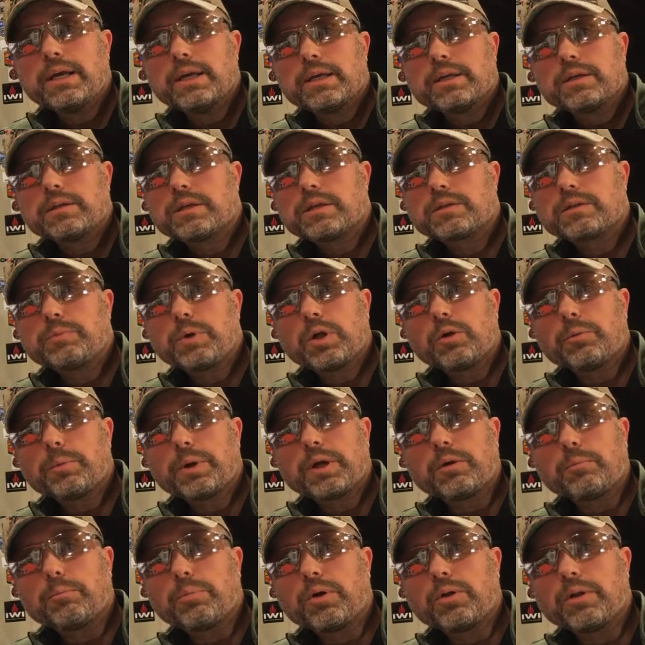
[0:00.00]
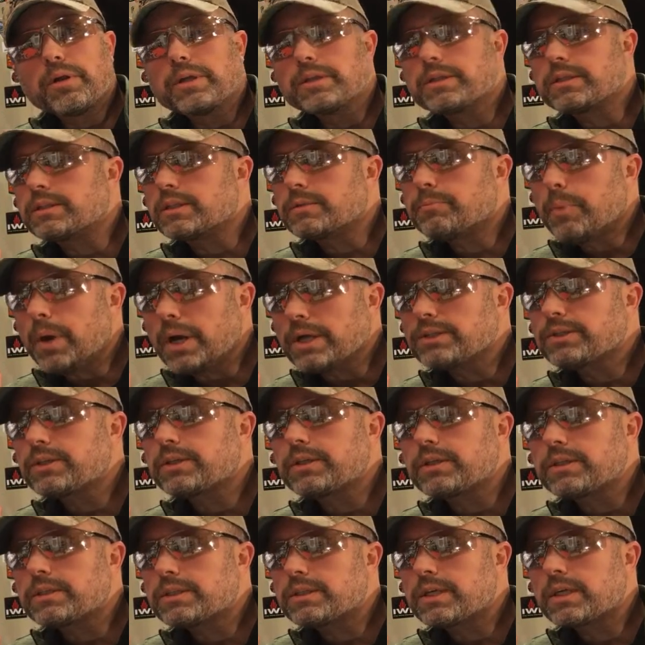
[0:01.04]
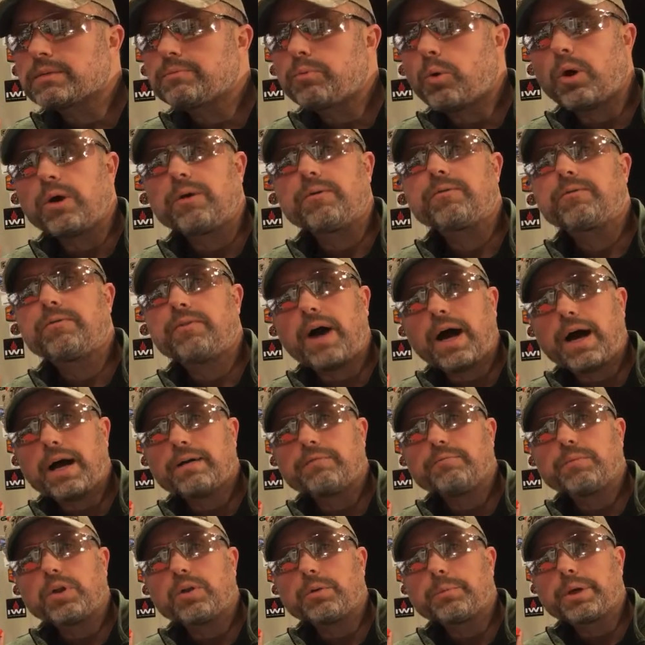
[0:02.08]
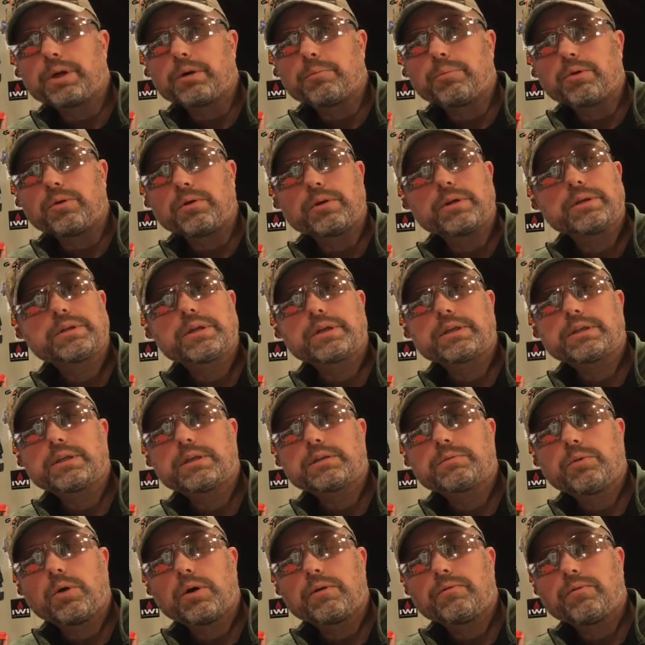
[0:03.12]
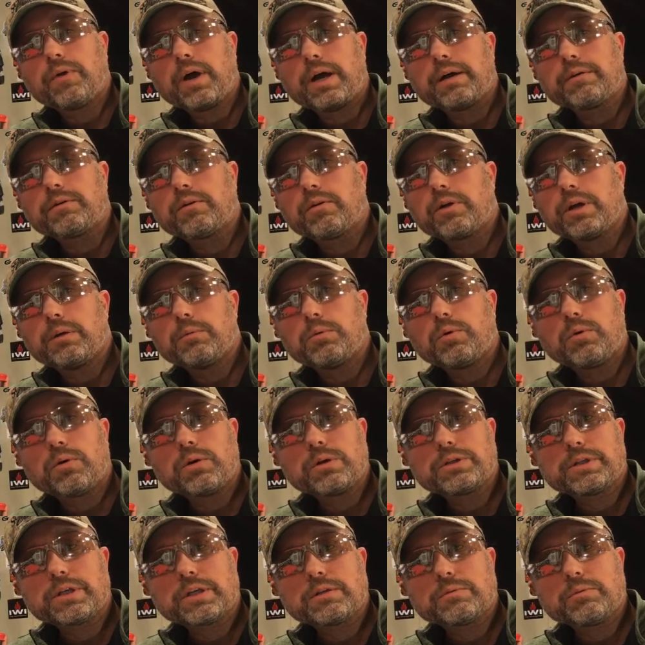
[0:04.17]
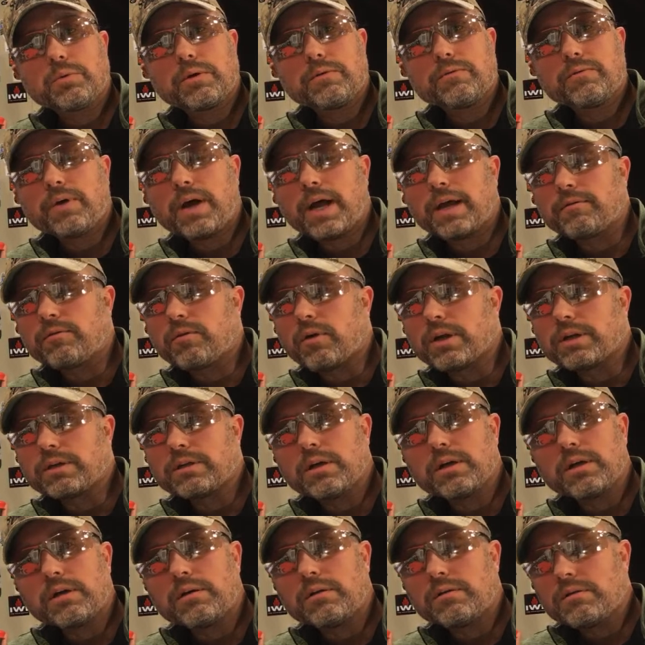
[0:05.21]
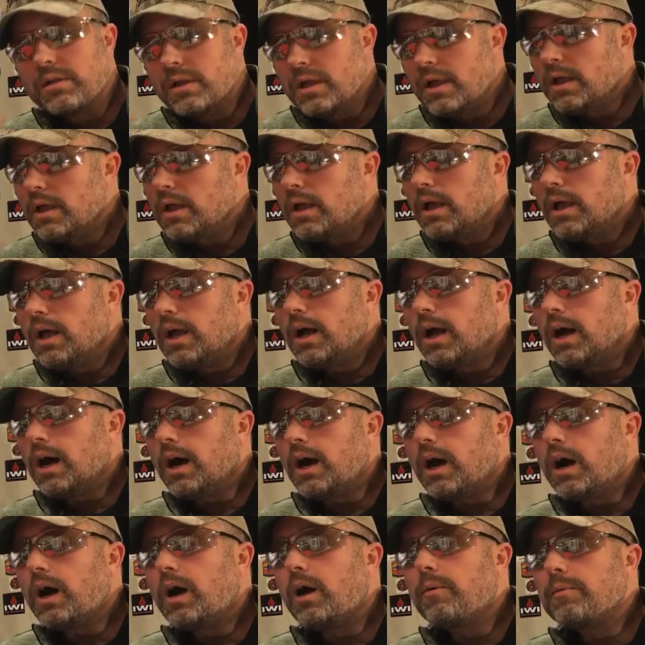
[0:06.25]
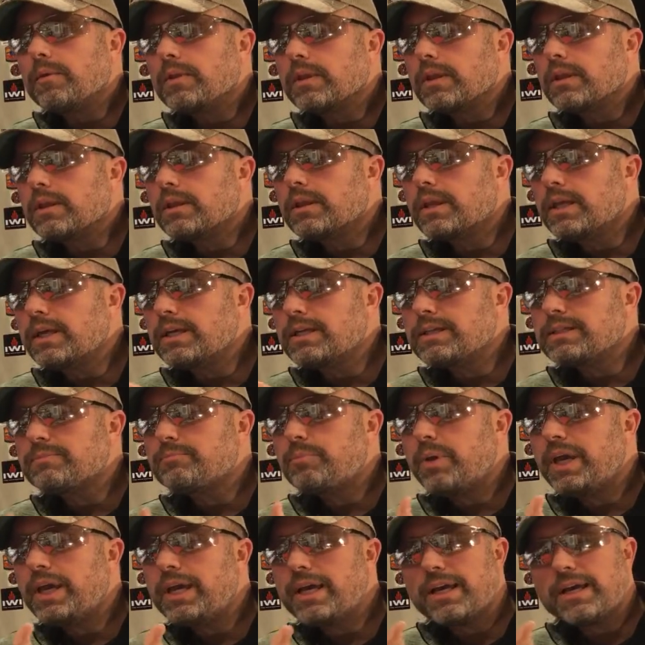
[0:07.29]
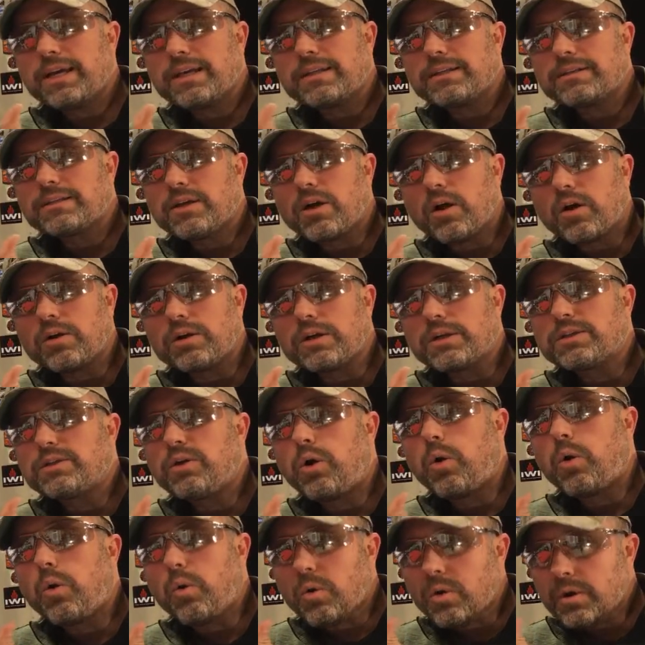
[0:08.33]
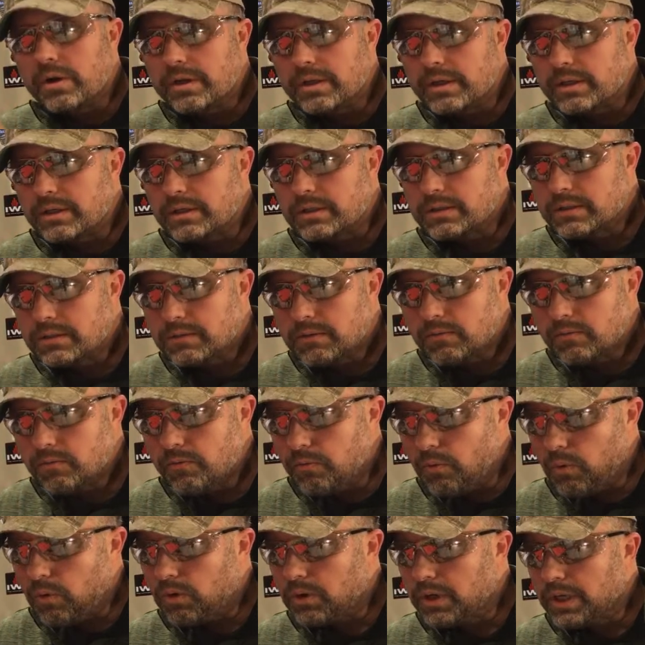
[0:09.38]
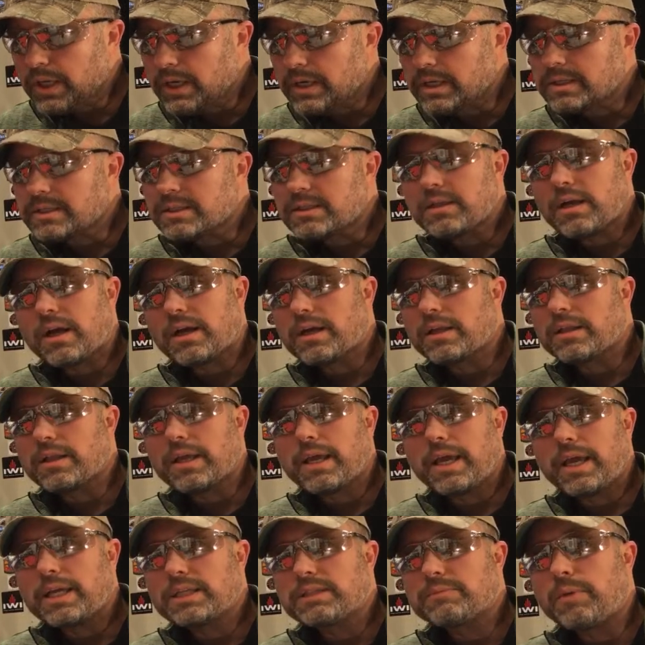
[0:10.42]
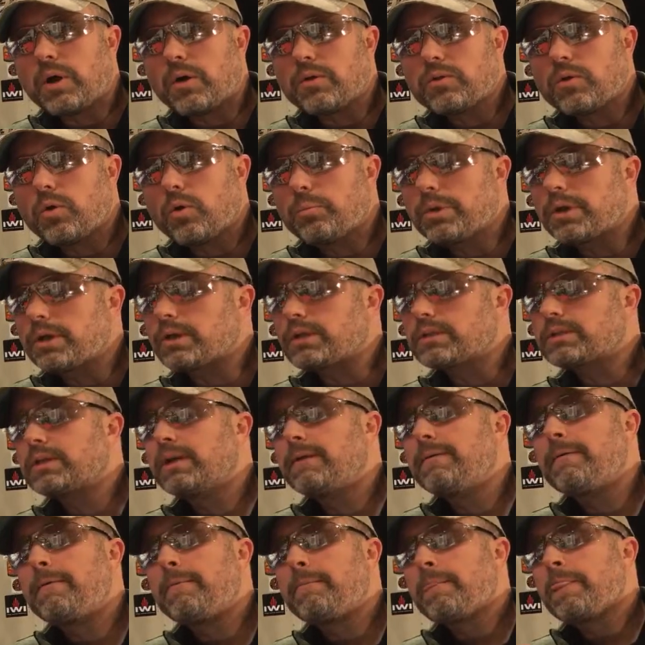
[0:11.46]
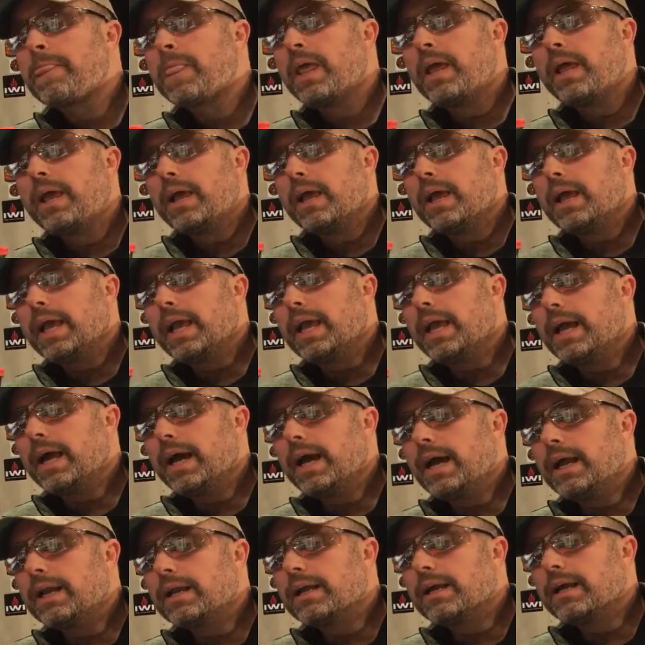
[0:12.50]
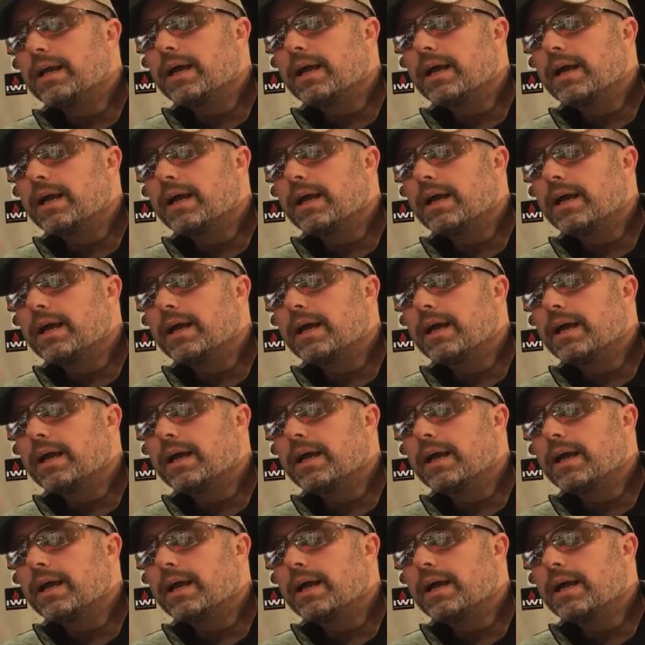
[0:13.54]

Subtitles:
6mm bullets, and especially 6.5mm bullets like 6.5 Creedmoor, 6.5 Grendel. These pins are notorious for getting stuck in the case mouth openings, and